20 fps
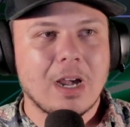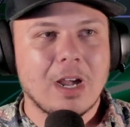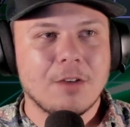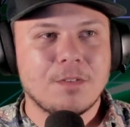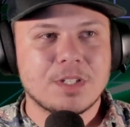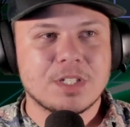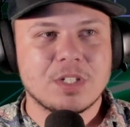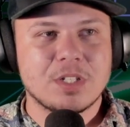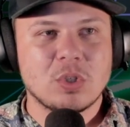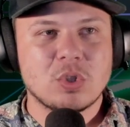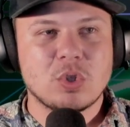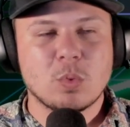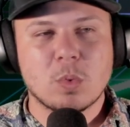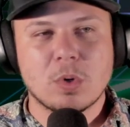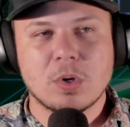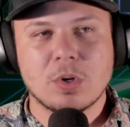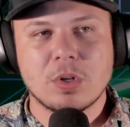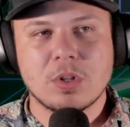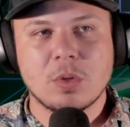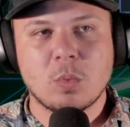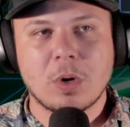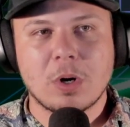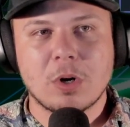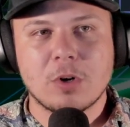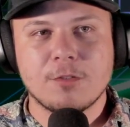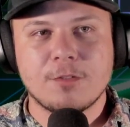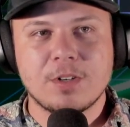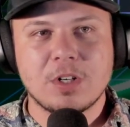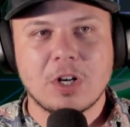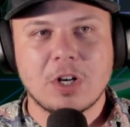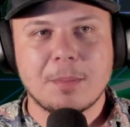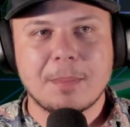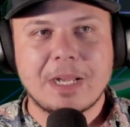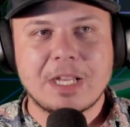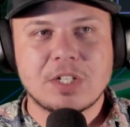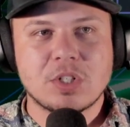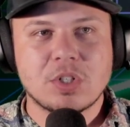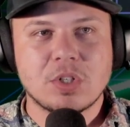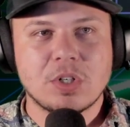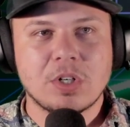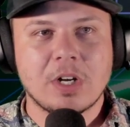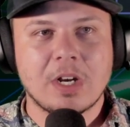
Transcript: Fix an issue where the werewolf and dollmaster